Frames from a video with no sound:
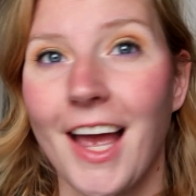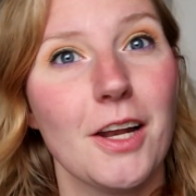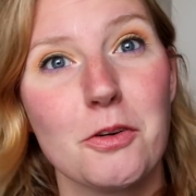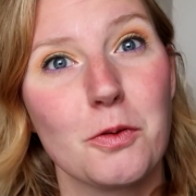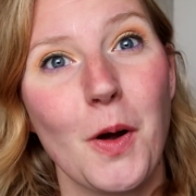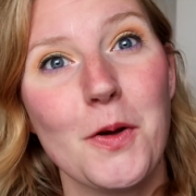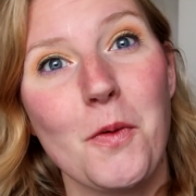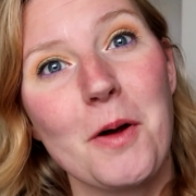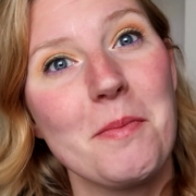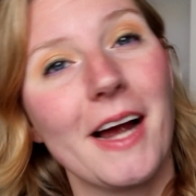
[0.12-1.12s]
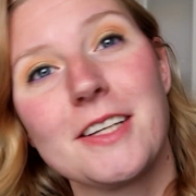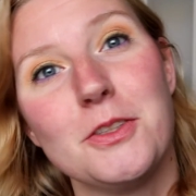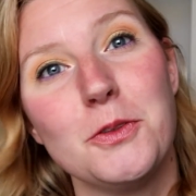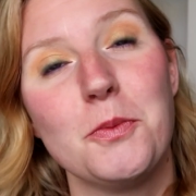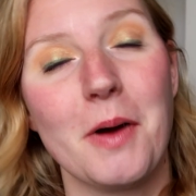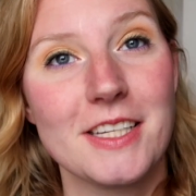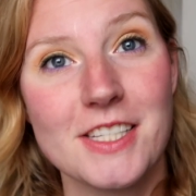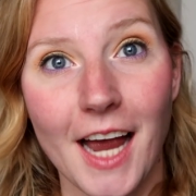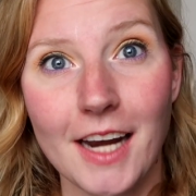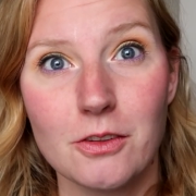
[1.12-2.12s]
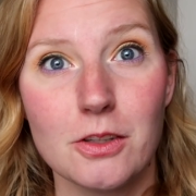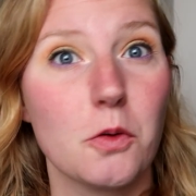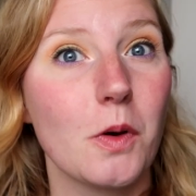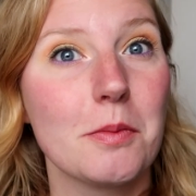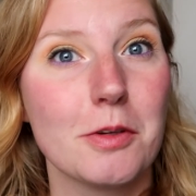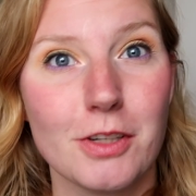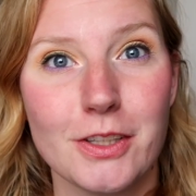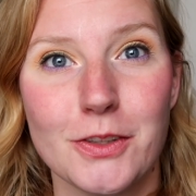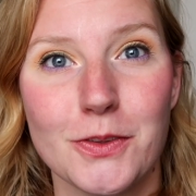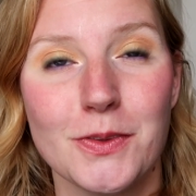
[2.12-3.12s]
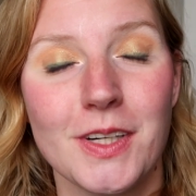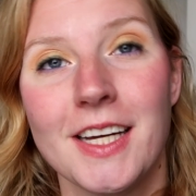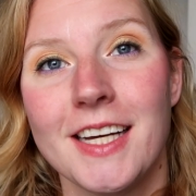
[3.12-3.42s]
Hello everyone, welcome back to my channel, or welcome if you're new.